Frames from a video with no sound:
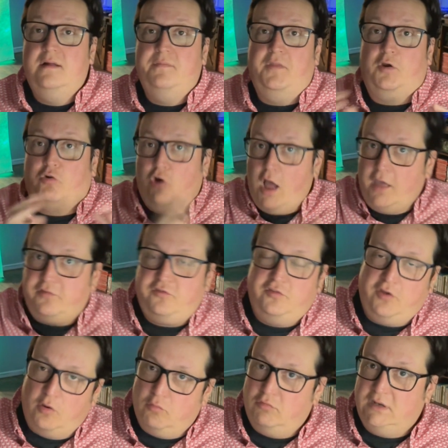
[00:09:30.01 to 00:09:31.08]
The Crossed
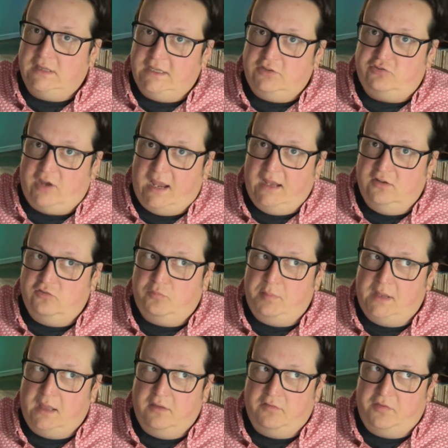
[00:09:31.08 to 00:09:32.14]
don't really change
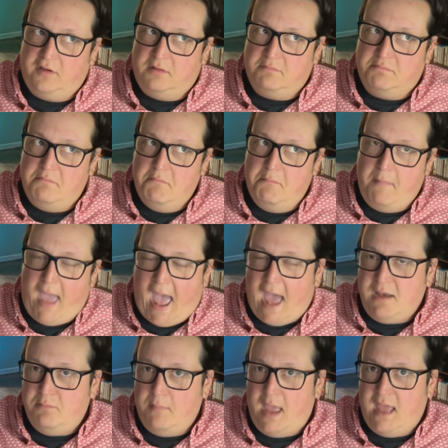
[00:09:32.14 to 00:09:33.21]
because they're
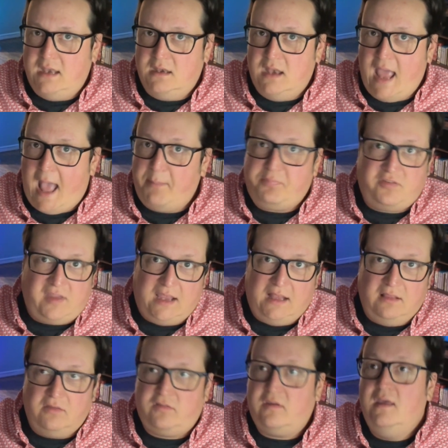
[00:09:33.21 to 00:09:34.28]
madmen
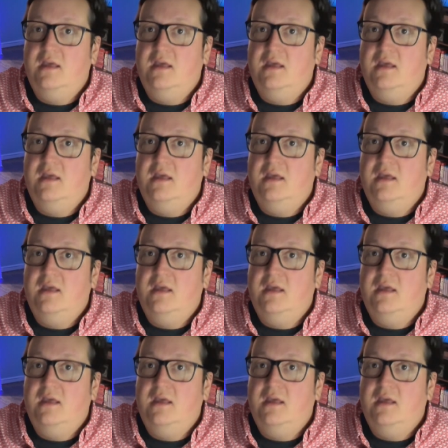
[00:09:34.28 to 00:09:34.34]
Epsteins,